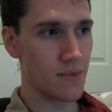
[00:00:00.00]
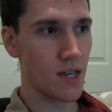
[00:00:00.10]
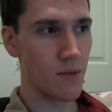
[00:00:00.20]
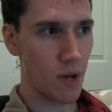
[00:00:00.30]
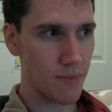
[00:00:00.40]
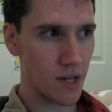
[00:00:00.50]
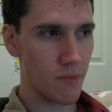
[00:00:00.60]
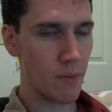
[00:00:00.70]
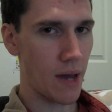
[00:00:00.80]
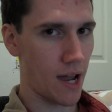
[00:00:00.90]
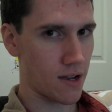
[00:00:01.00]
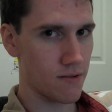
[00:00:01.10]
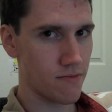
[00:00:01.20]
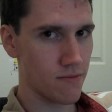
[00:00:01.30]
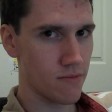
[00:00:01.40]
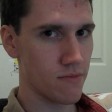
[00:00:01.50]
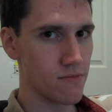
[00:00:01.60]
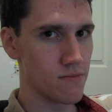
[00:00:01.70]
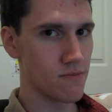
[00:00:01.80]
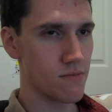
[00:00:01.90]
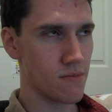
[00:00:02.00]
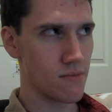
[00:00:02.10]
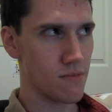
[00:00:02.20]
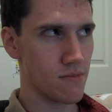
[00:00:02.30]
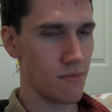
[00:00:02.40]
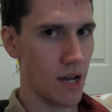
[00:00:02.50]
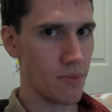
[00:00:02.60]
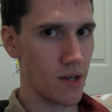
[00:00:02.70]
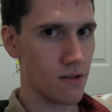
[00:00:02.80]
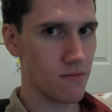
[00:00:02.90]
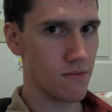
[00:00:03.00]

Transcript: He might be coming back. Might be.